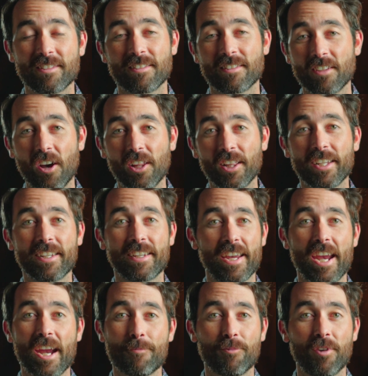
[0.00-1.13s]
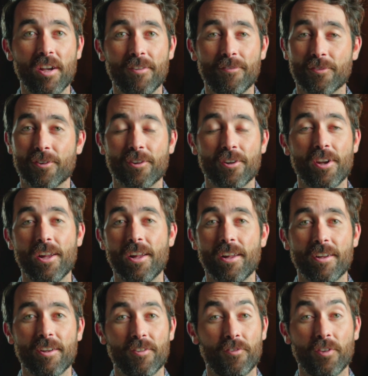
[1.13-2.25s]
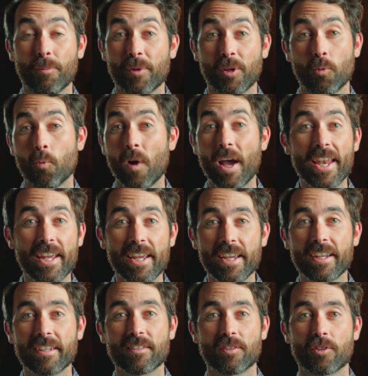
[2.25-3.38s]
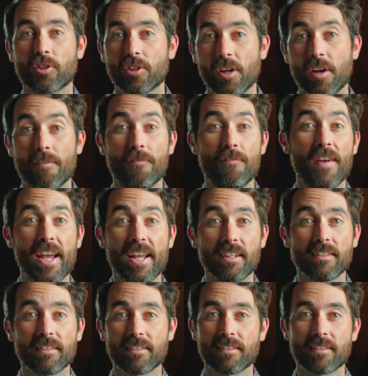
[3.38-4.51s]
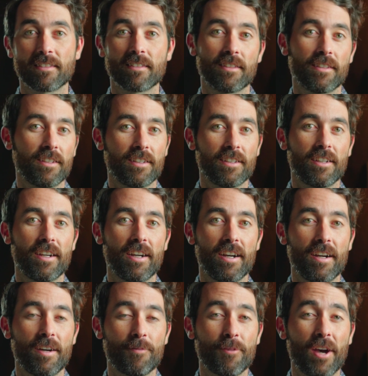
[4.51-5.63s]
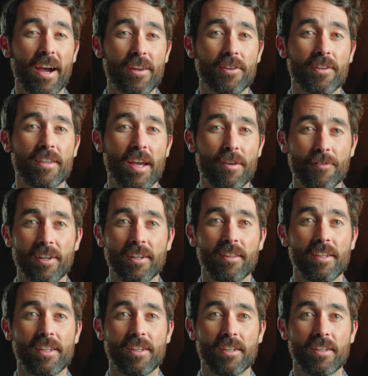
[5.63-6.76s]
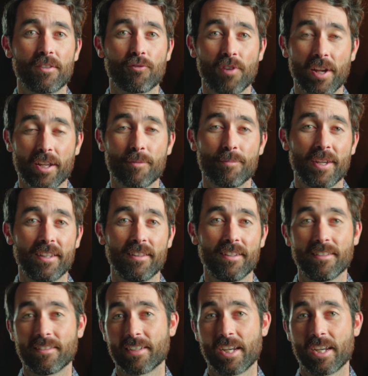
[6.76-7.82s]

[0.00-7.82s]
solid camera for filming weddings or events, I definitely recommend this